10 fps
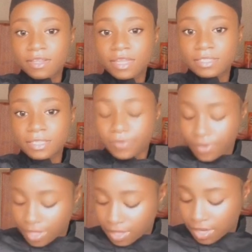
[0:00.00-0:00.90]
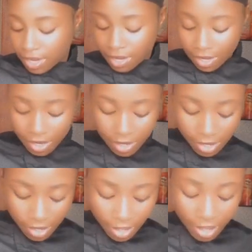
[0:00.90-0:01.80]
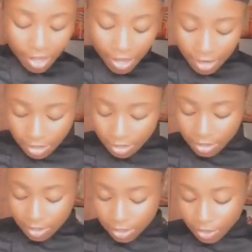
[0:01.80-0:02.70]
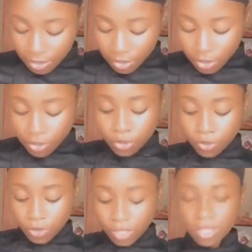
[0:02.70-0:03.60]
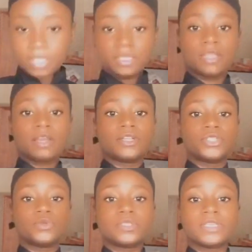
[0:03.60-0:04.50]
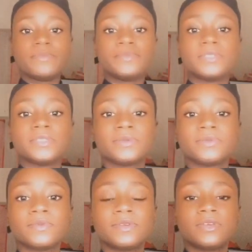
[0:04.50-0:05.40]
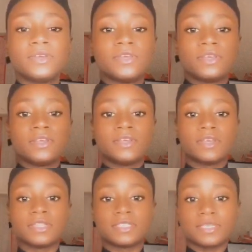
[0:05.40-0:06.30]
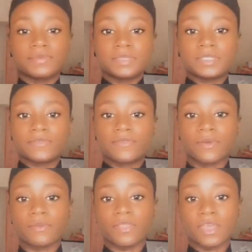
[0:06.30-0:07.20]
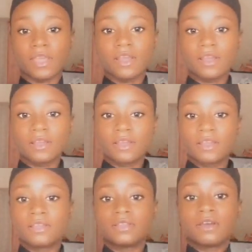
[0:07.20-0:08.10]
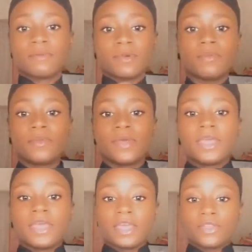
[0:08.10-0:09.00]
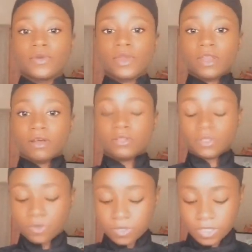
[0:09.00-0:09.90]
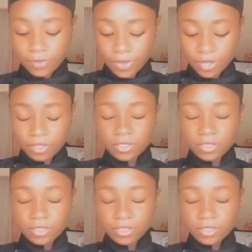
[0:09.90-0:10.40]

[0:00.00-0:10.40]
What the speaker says: has a split there, and you can, there are 2 zips. It zips from there, come up, and you can also zip it